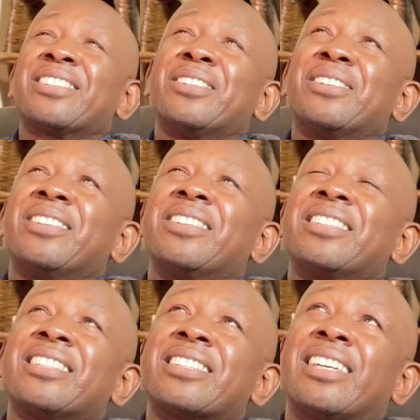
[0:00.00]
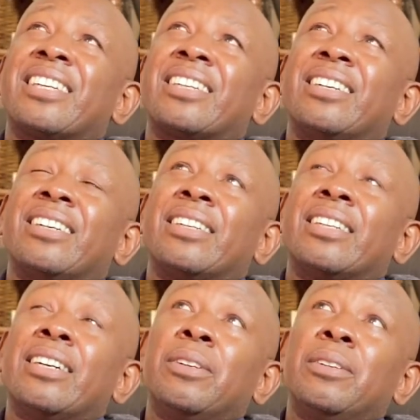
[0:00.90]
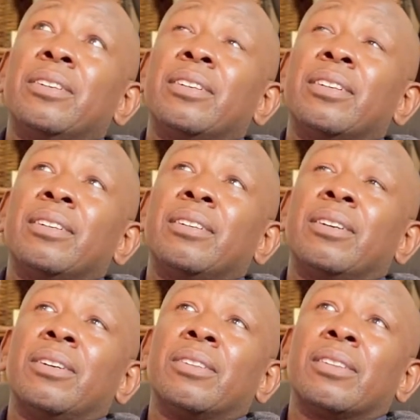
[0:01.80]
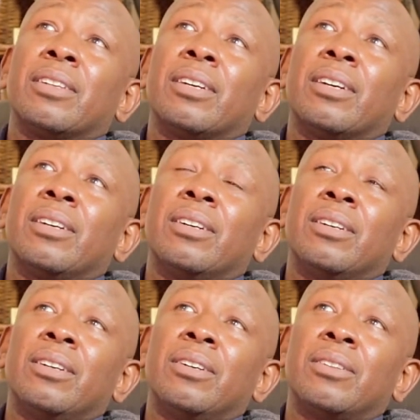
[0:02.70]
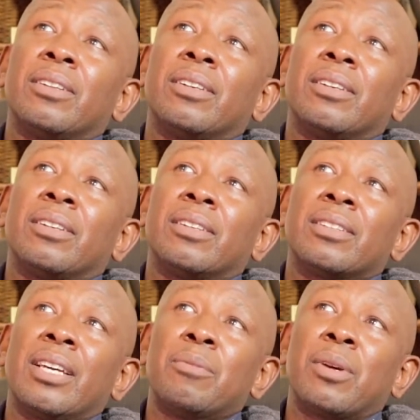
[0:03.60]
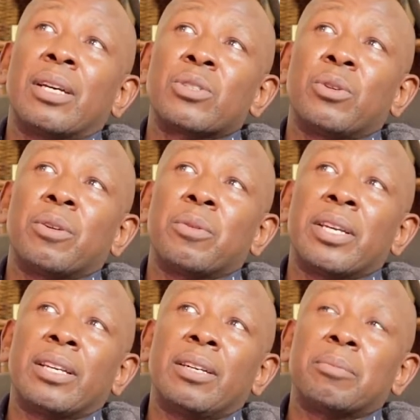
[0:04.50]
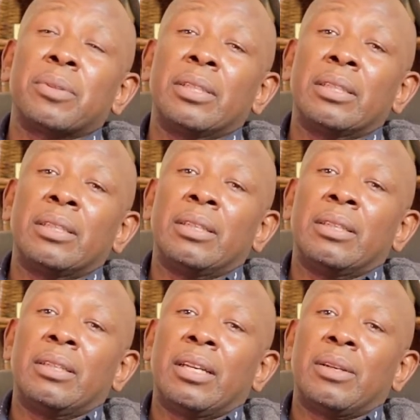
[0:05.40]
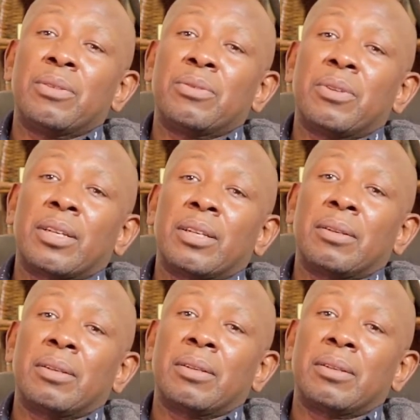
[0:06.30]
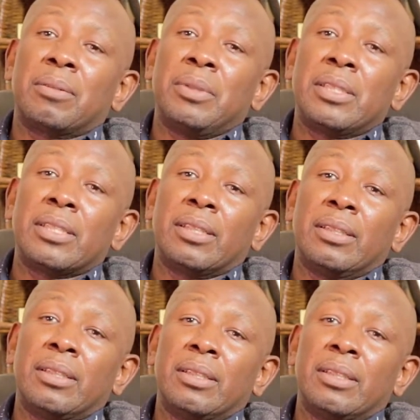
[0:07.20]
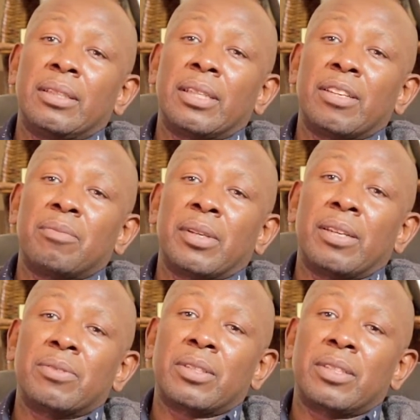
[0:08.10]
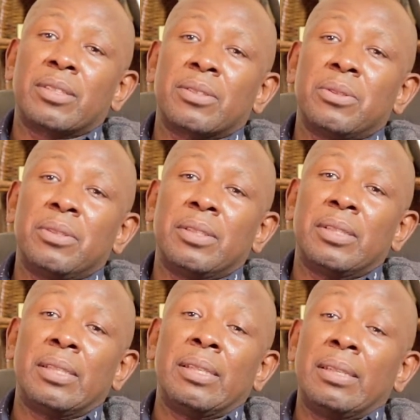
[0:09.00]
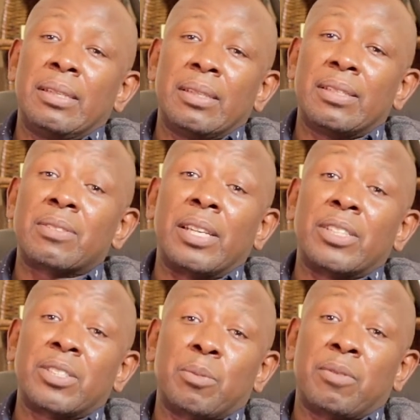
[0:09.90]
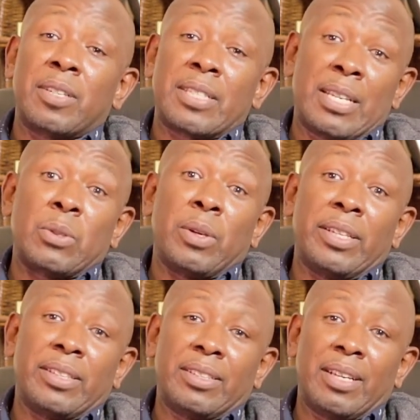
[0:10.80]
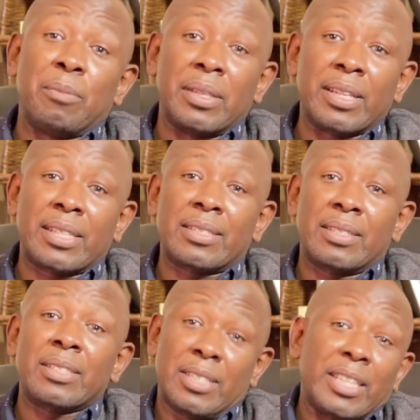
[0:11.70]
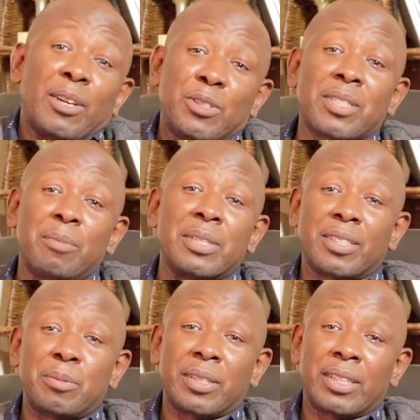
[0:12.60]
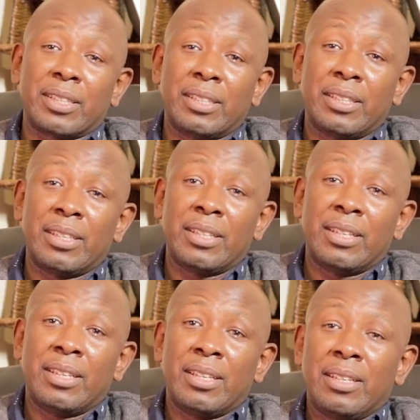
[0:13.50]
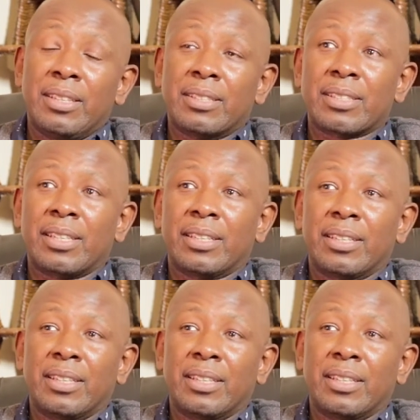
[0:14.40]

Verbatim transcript: so she's like, uh, now, on the, on the time as you're away in camp, eh, and for a uh, meeting, eh, and I gave my life to Christ. So ah, yeah, yeah, yeah. this relationship of ours has to end. I mean, that's she came, she was coming to tell me that. So I was like,